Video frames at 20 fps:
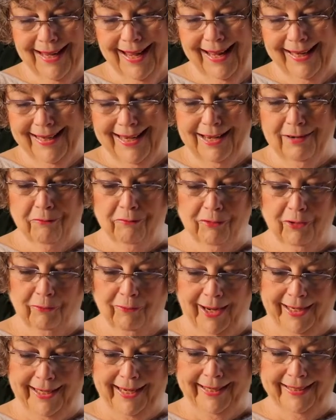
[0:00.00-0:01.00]
a need for
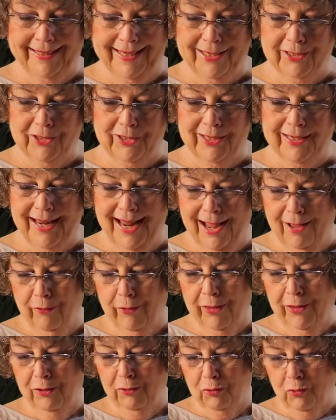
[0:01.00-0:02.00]
recognition, health,
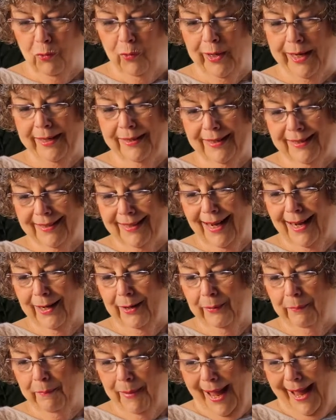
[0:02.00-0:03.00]
joy, desire,
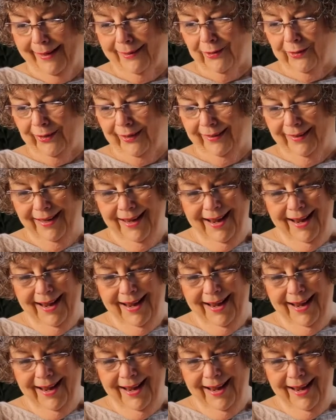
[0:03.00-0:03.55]
passion,